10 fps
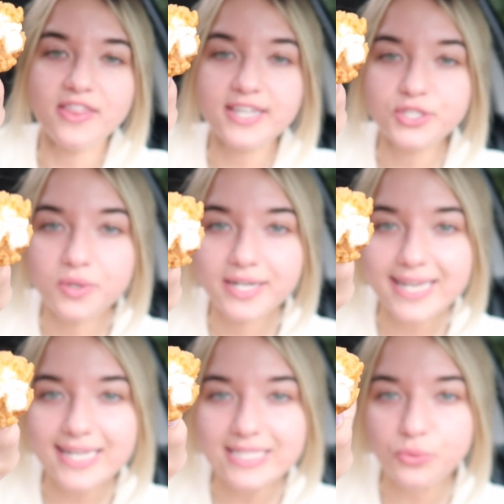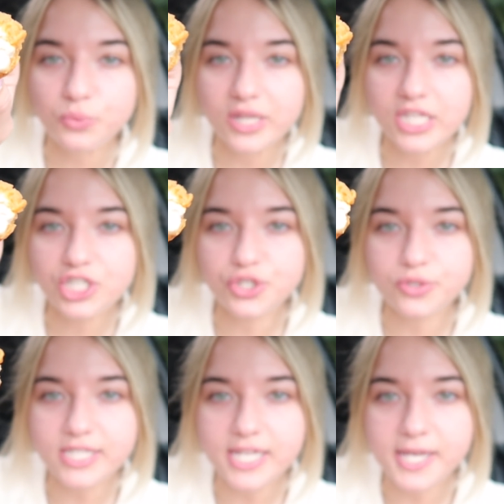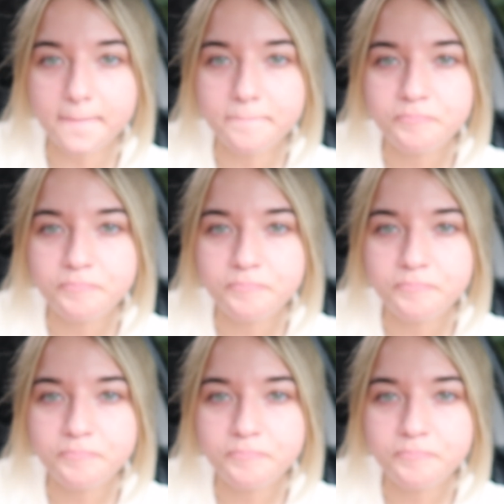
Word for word: This one is really juicy.